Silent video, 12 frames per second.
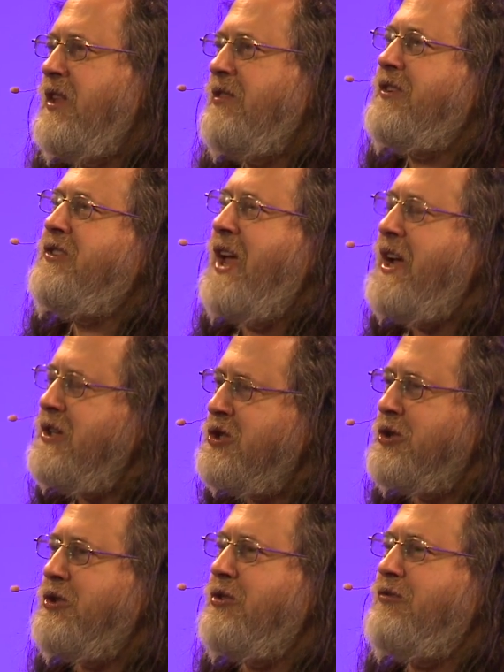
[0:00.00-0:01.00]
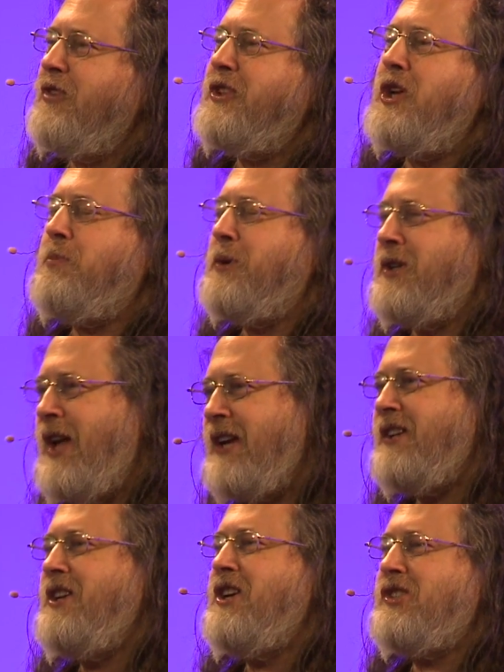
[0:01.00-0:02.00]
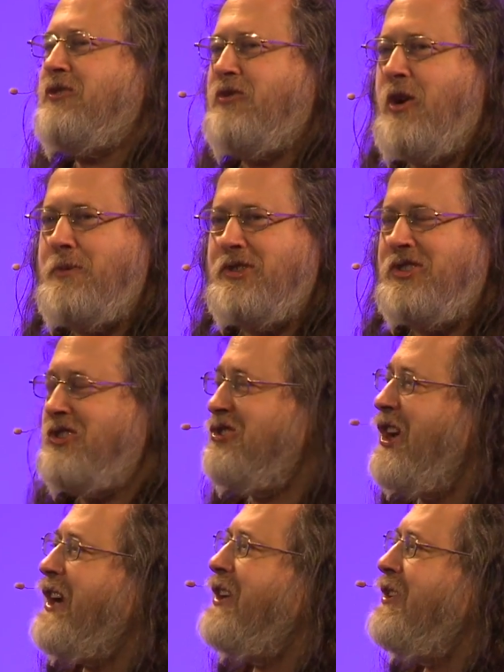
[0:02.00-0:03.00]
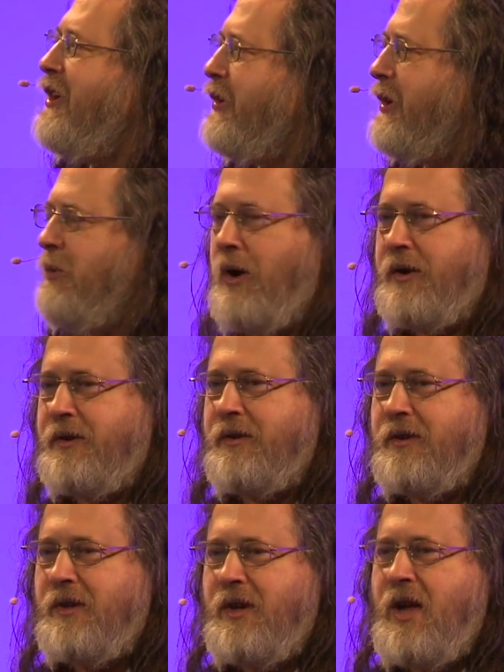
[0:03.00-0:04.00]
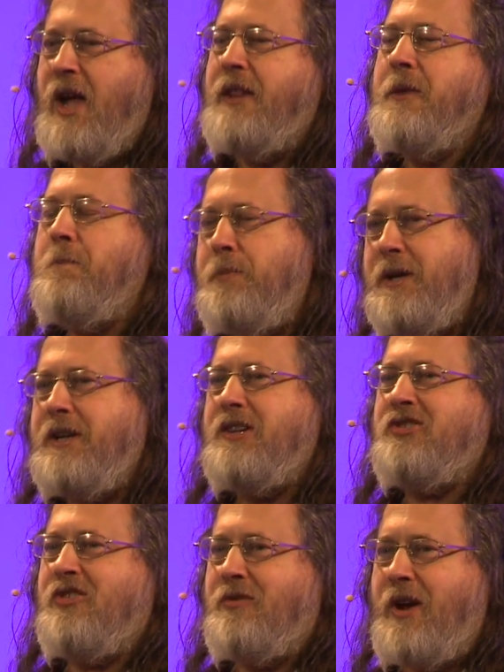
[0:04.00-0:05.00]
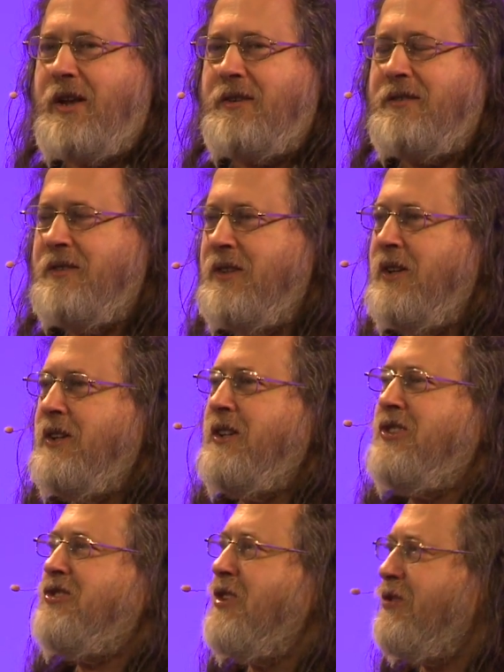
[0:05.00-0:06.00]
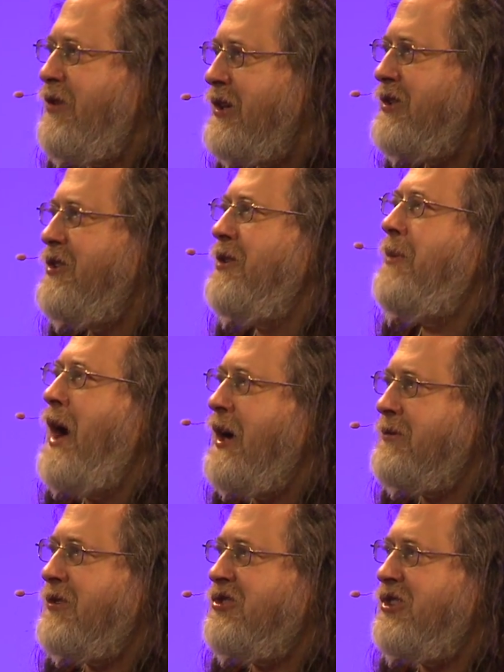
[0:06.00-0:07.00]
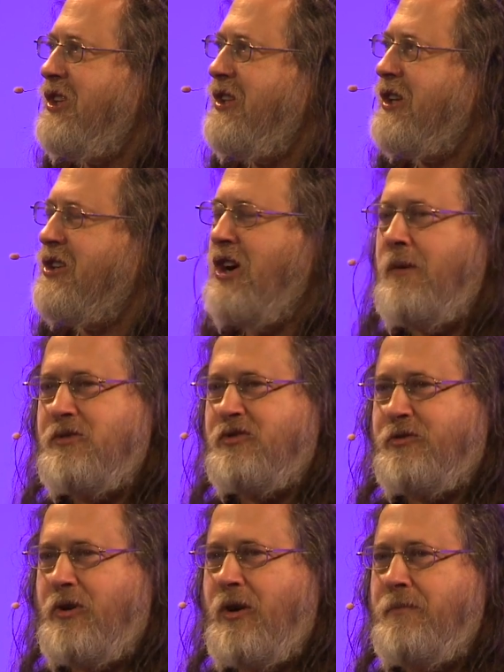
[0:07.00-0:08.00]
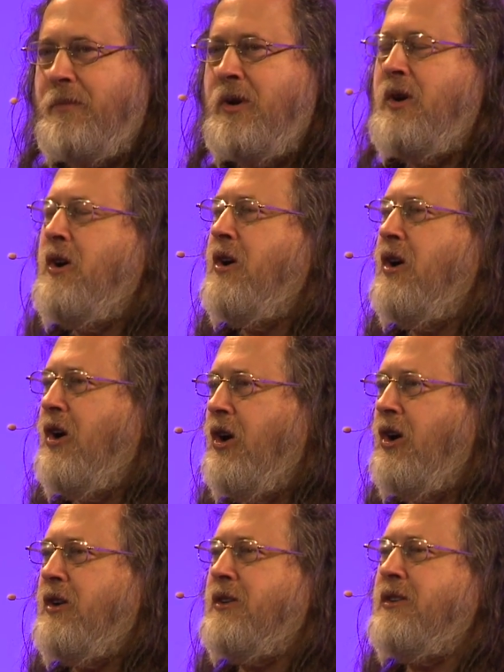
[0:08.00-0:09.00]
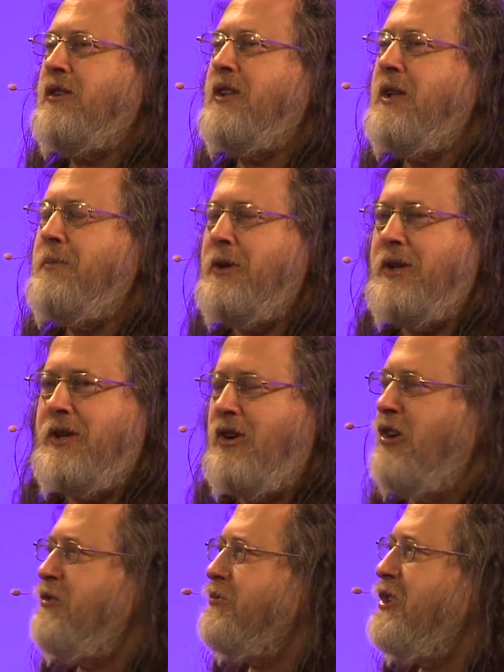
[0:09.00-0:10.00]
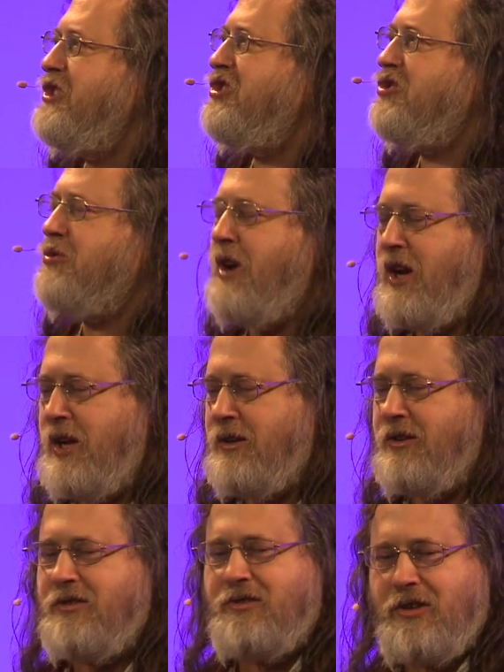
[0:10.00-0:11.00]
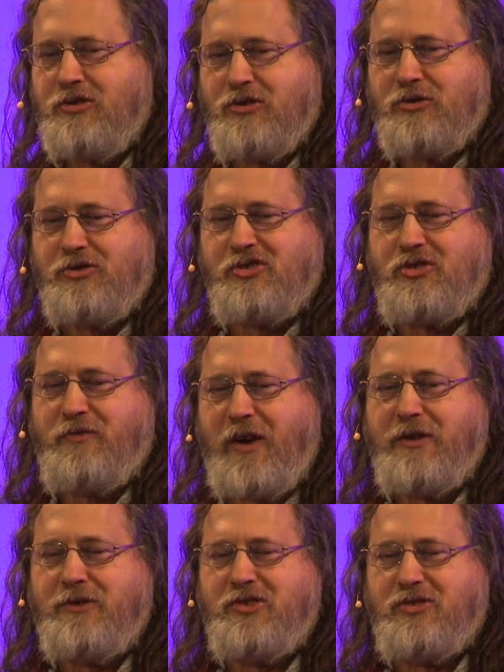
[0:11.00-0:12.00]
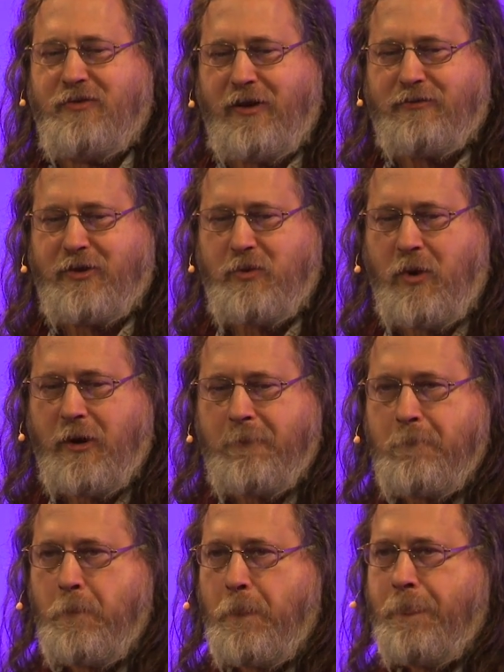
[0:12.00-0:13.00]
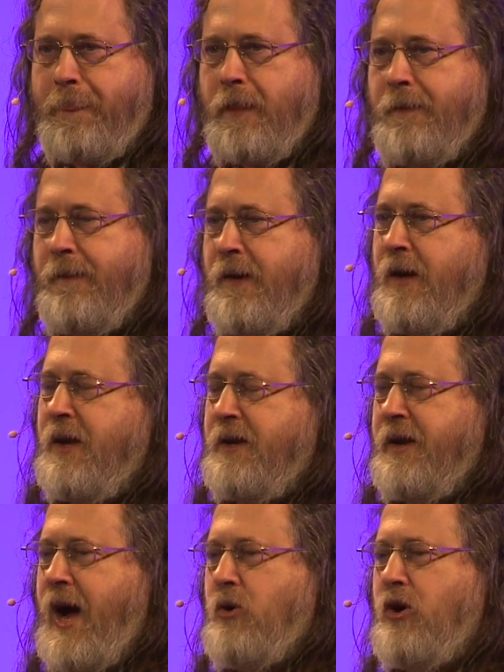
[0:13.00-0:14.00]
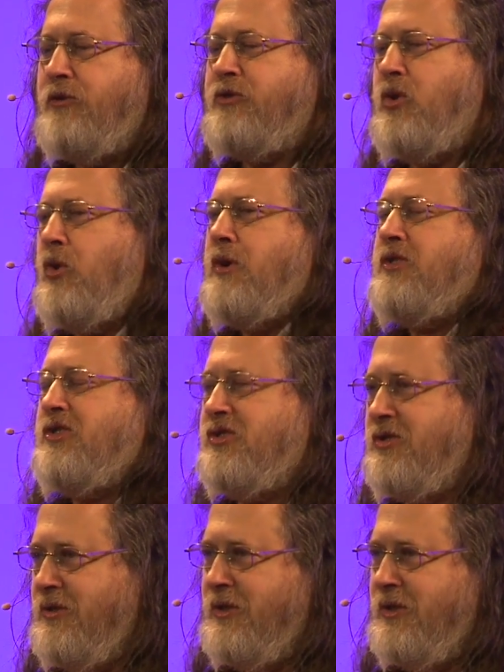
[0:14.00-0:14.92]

the danger that they're protecting us from is the secondary one. And the biggest threat is the threat to democracy that comes from unlimited, unrestrained digital surveillance of everyone. Now, of course,